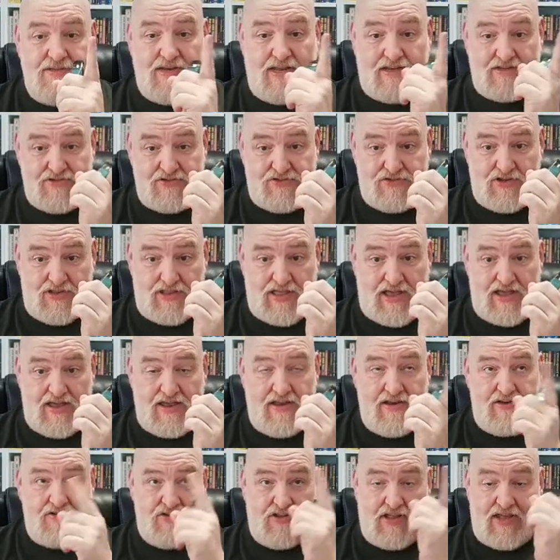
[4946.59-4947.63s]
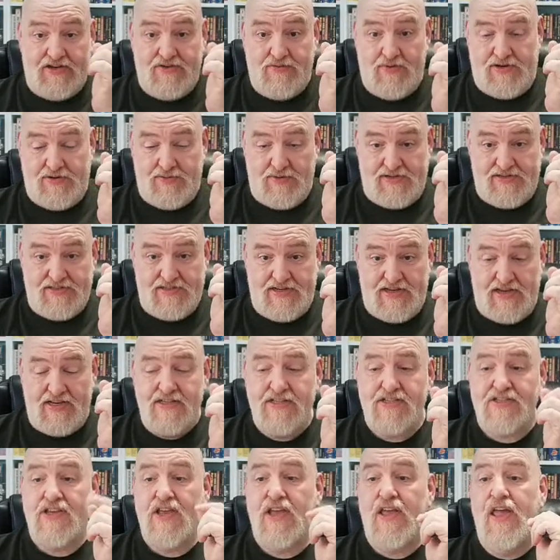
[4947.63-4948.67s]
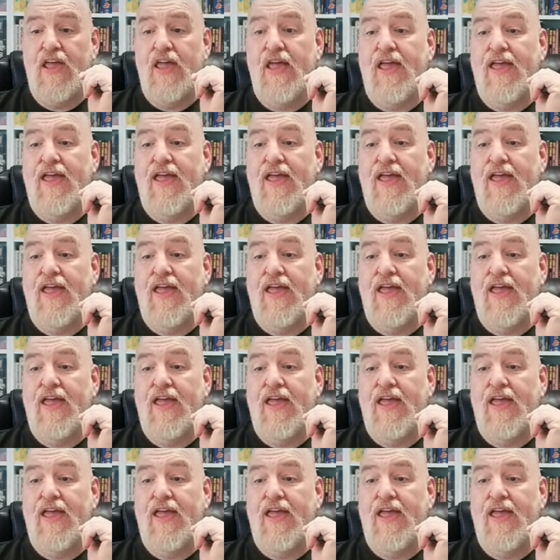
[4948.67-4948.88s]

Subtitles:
next July 2026,